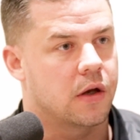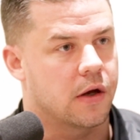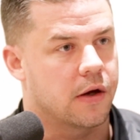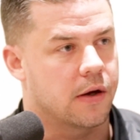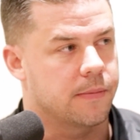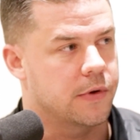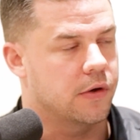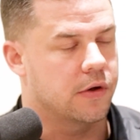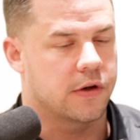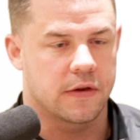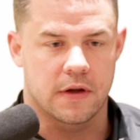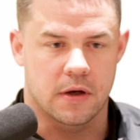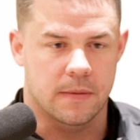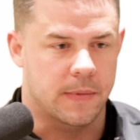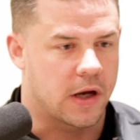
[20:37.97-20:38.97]
You can
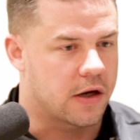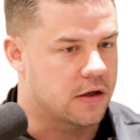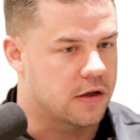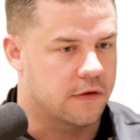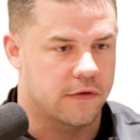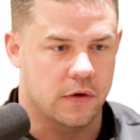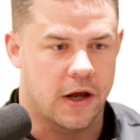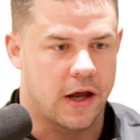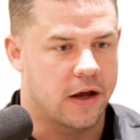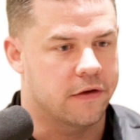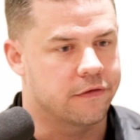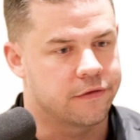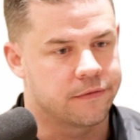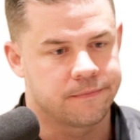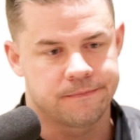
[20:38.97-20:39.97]
think about it, if you
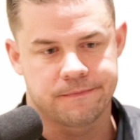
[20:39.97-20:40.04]
have,